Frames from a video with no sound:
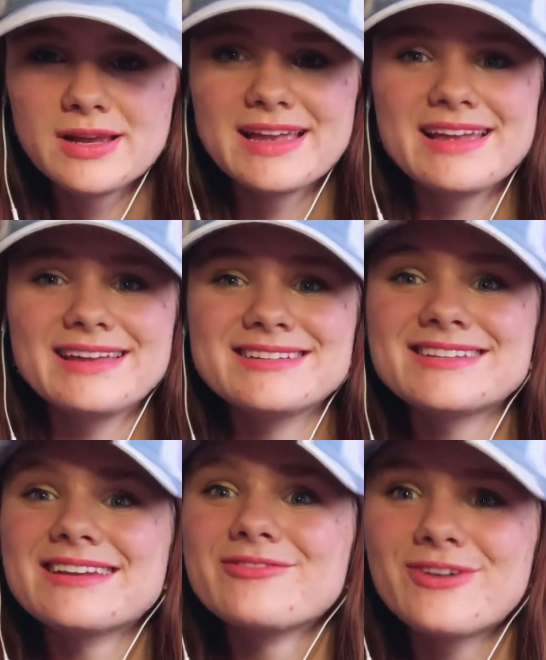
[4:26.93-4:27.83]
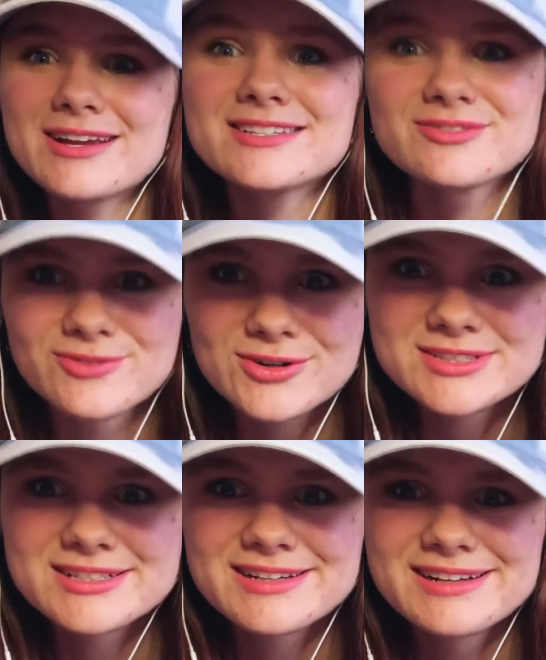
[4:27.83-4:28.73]
and vice
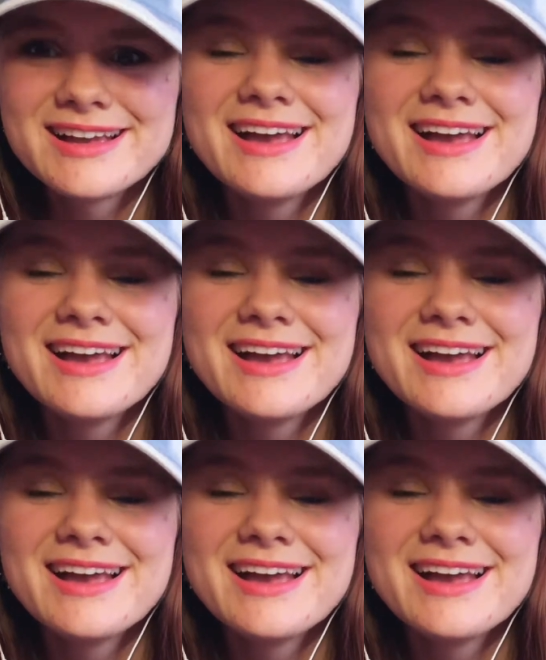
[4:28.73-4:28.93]
versa.